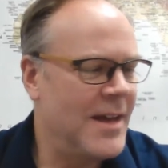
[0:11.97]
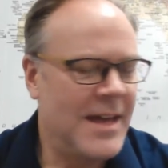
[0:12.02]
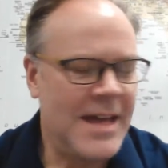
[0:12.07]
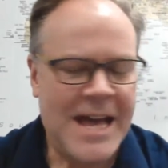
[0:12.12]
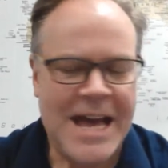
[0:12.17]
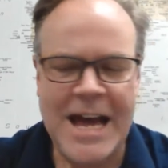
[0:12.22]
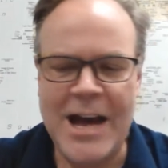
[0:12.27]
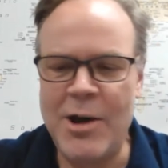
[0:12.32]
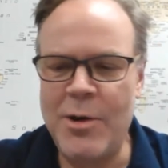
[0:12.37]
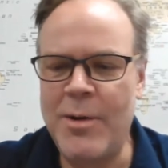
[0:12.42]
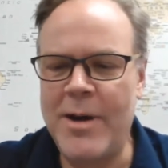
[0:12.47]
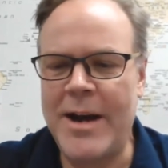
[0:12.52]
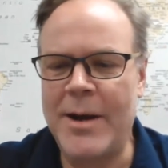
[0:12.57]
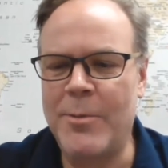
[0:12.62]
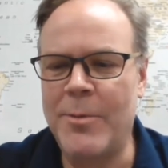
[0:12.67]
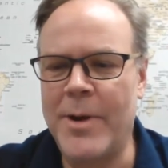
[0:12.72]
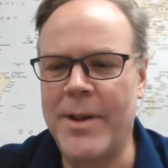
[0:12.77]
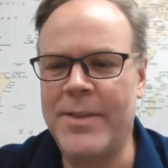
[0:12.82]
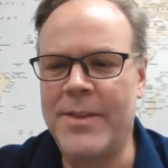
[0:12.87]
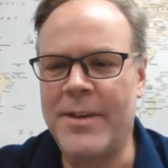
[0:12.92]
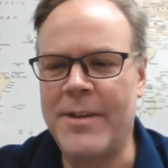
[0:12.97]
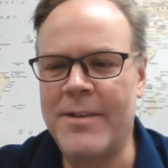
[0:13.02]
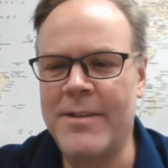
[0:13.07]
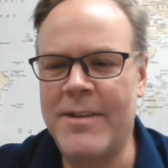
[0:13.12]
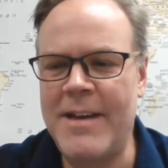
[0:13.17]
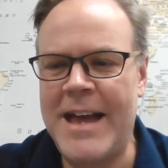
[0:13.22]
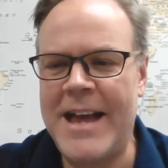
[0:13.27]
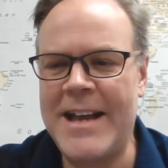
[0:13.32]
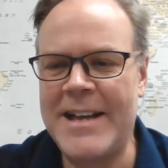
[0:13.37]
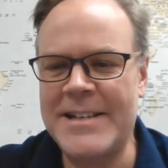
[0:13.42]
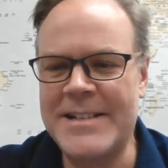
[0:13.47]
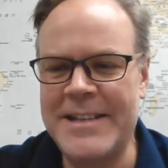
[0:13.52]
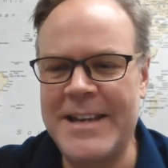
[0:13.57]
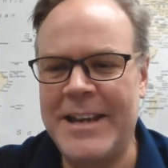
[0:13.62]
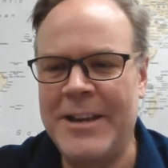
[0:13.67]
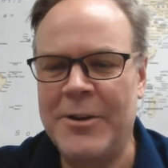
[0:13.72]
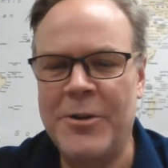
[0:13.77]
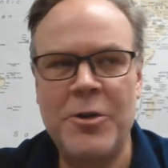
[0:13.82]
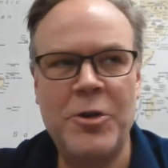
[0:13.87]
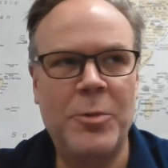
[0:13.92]
how I run the class,
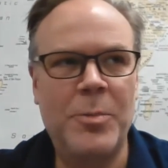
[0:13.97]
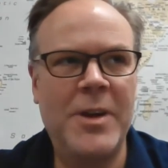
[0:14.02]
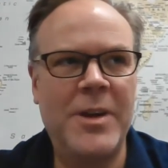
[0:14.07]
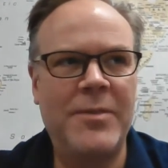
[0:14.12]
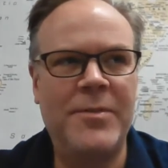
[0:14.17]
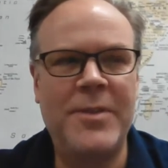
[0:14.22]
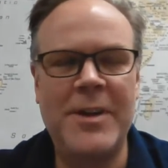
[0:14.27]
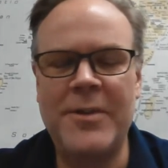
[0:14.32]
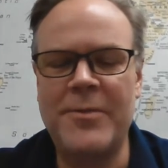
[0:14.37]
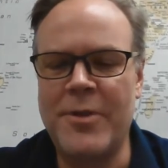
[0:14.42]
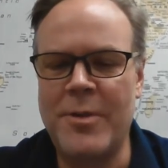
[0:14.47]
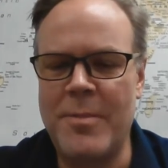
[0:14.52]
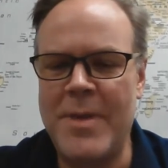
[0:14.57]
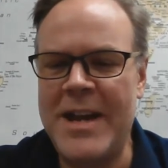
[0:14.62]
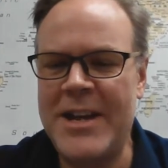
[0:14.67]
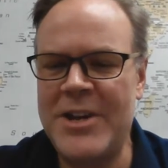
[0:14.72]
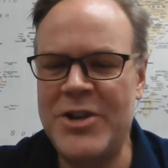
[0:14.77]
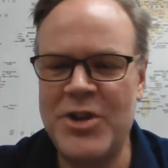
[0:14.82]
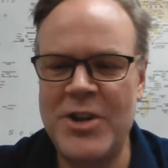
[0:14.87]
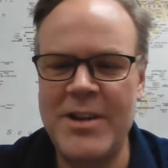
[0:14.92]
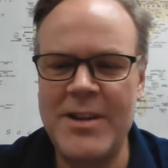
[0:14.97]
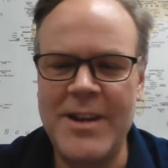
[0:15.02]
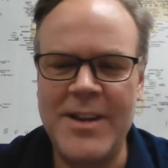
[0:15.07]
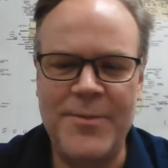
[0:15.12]
and a little bit of information.